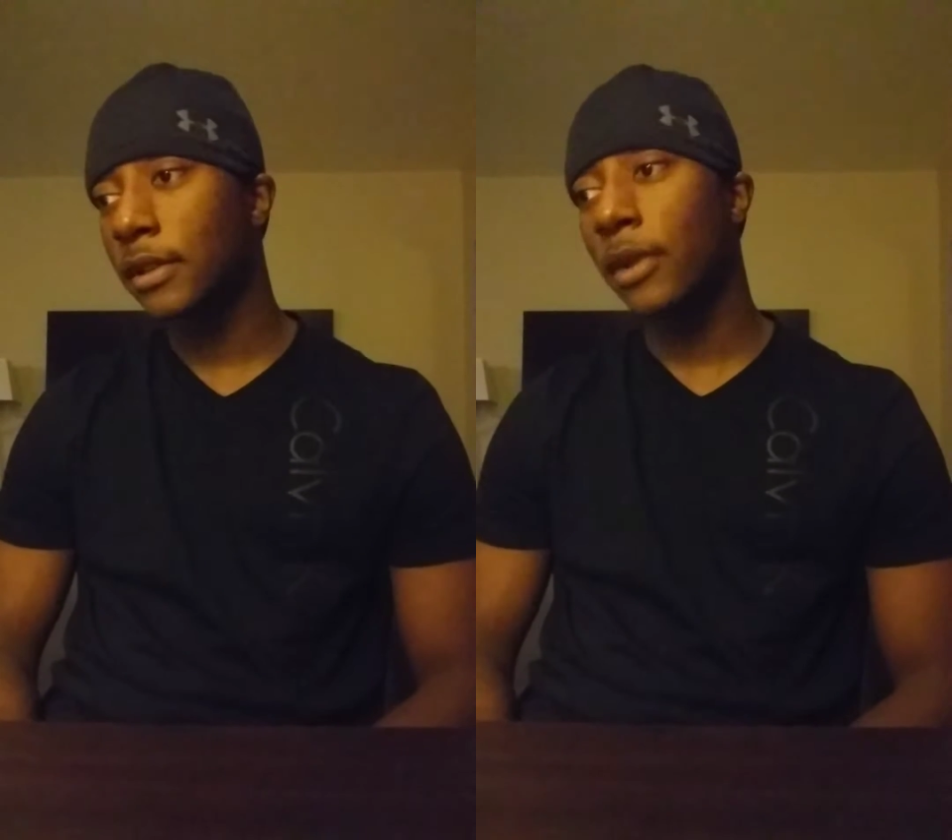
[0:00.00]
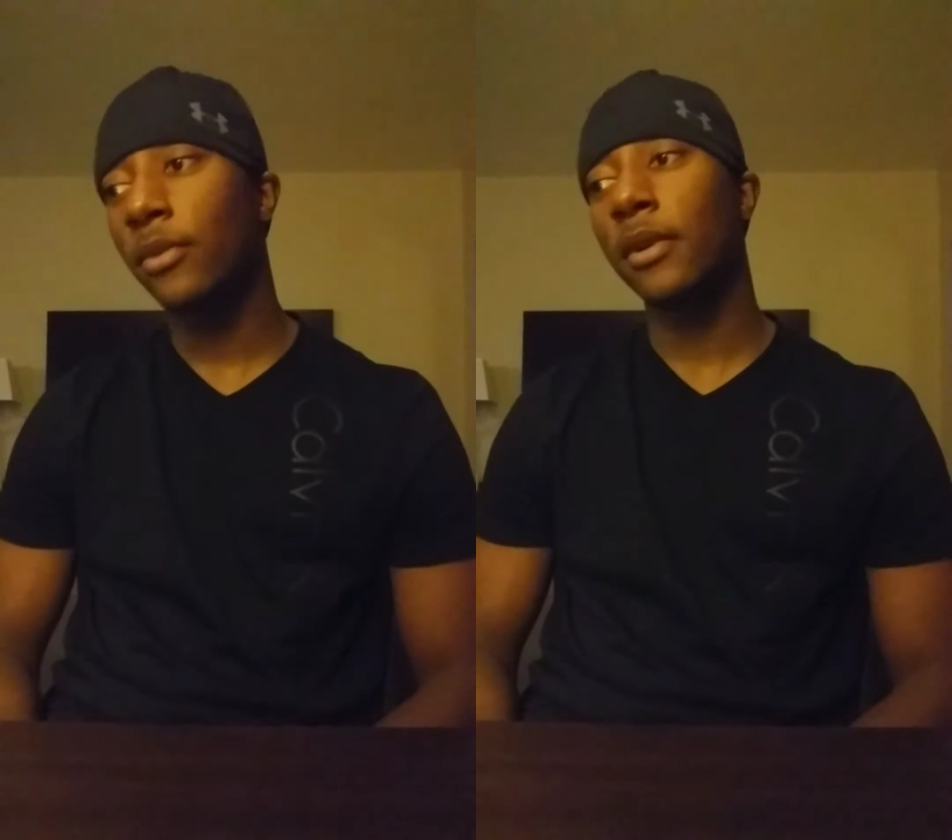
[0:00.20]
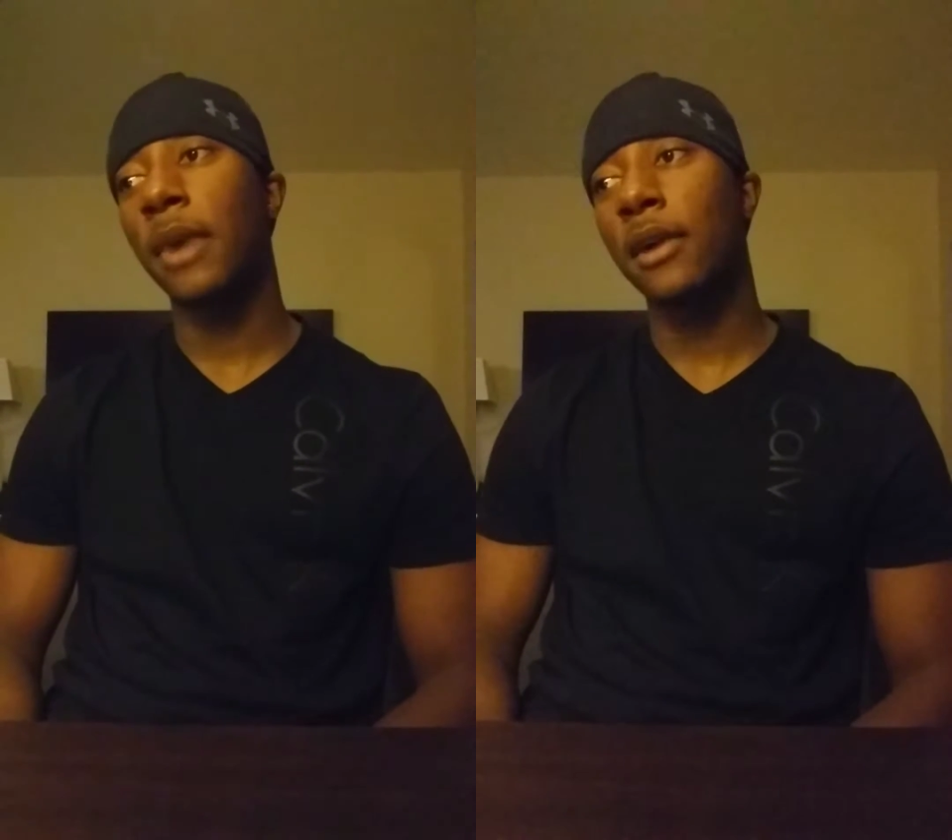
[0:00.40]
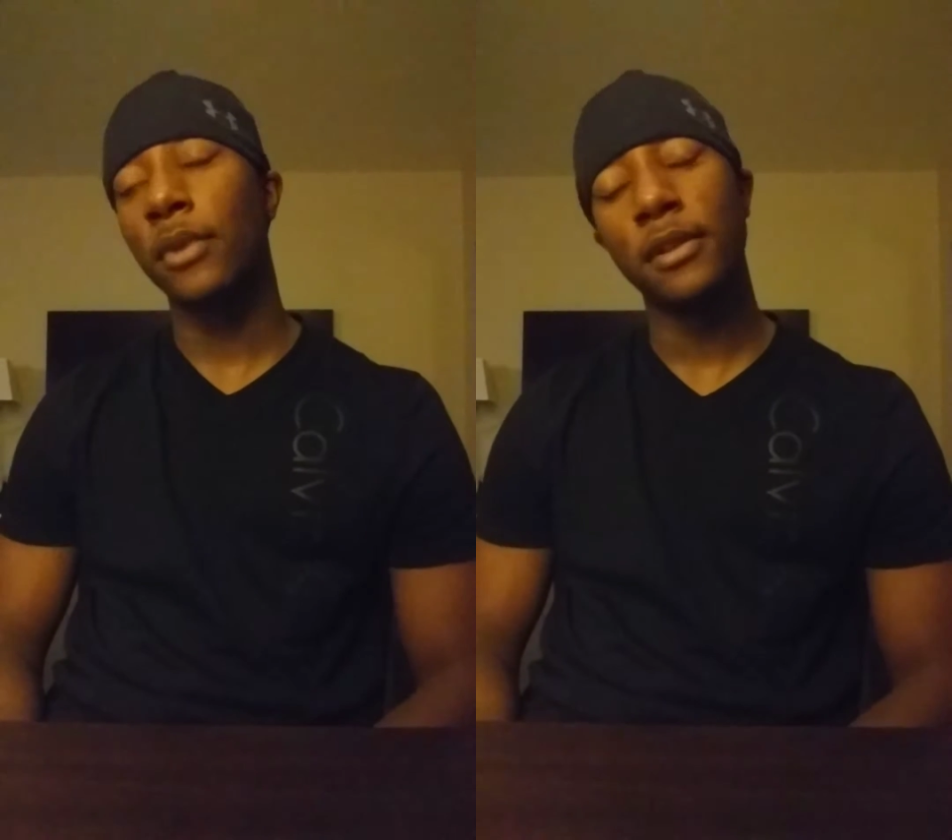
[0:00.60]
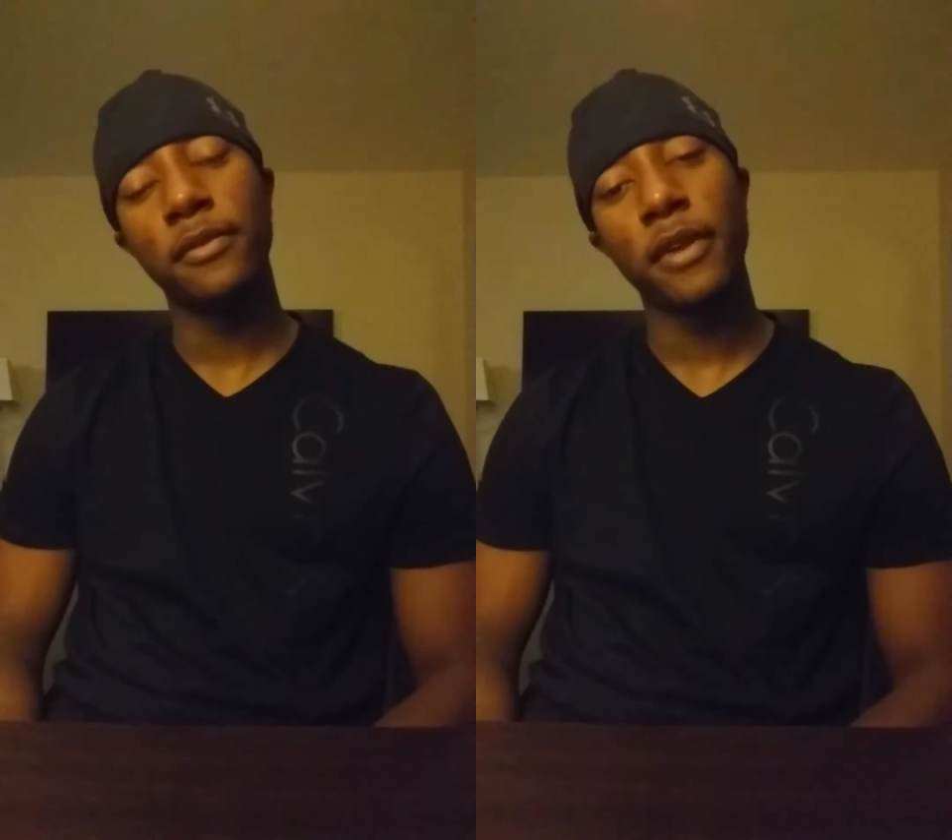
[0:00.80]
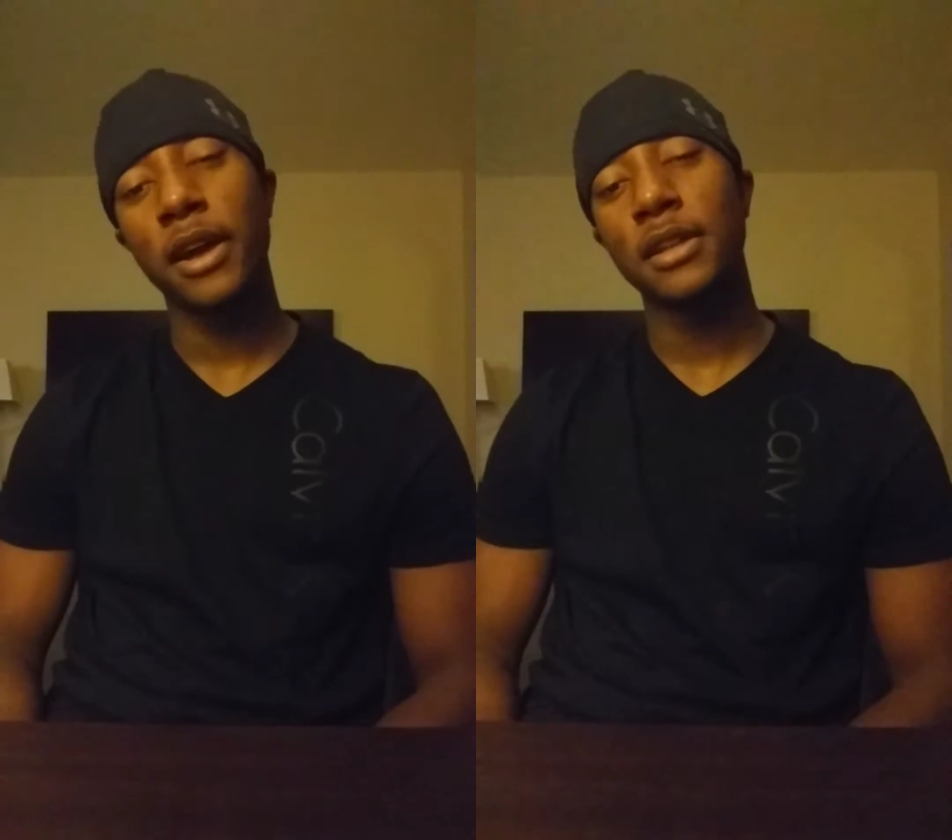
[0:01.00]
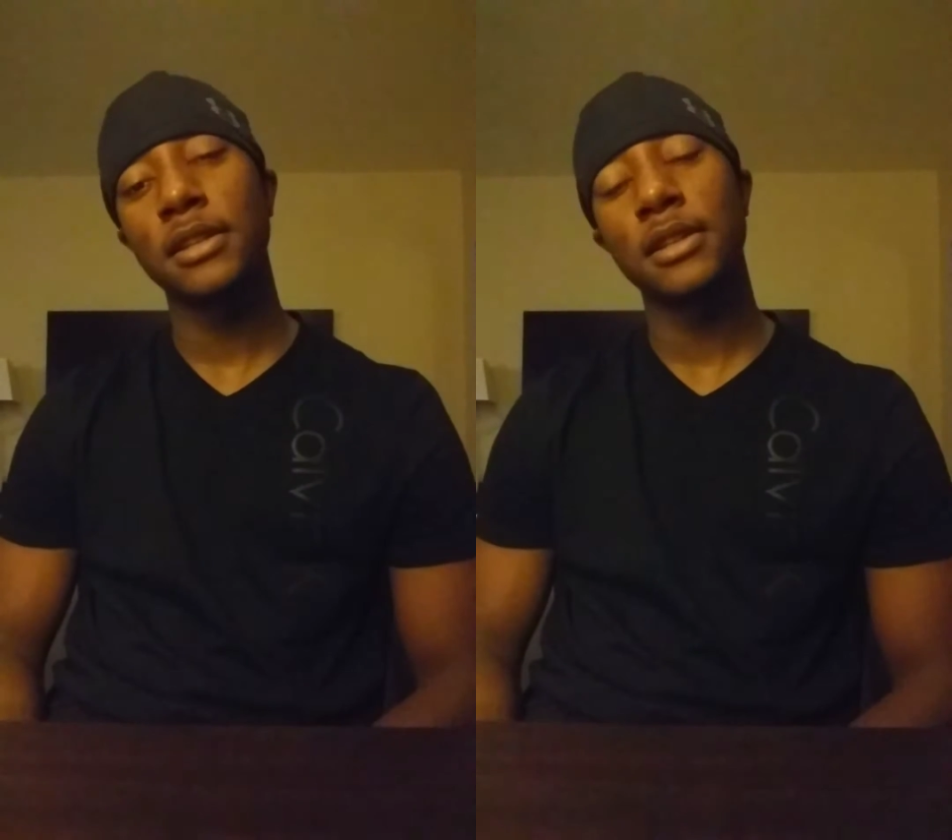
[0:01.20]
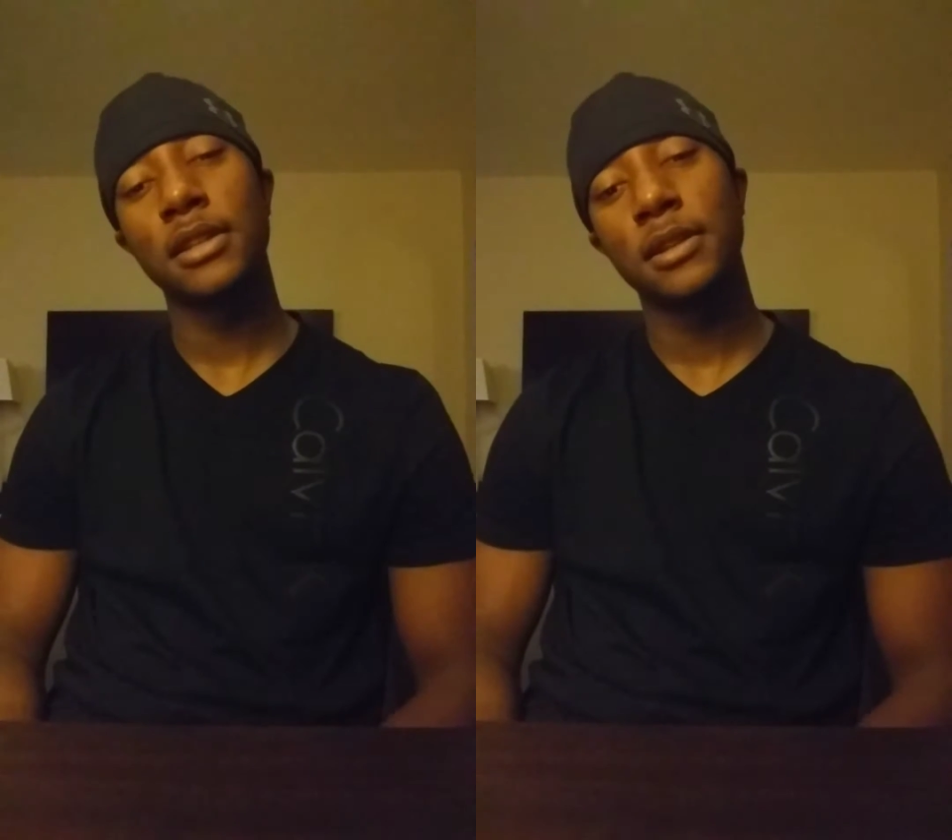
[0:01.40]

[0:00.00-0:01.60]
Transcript: they went by really fast